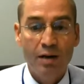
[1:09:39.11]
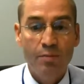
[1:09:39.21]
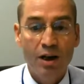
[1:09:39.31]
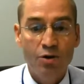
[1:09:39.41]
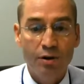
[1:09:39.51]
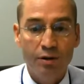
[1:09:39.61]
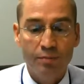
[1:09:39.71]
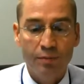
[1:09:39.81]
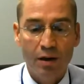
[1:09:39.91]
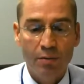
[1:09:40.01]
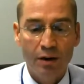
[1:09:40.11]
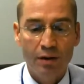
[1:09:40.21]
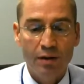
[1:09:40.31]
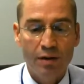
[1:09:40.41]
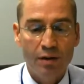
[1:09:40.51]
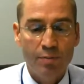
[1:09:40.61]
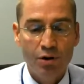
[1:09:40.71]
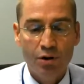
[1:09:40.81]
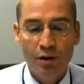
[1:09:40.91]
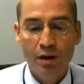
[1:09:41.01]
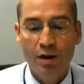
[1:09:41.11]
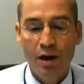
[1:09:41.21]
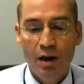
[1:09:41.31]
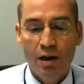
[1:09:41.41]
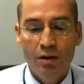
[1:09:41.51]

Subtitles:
dimension. I mean, especially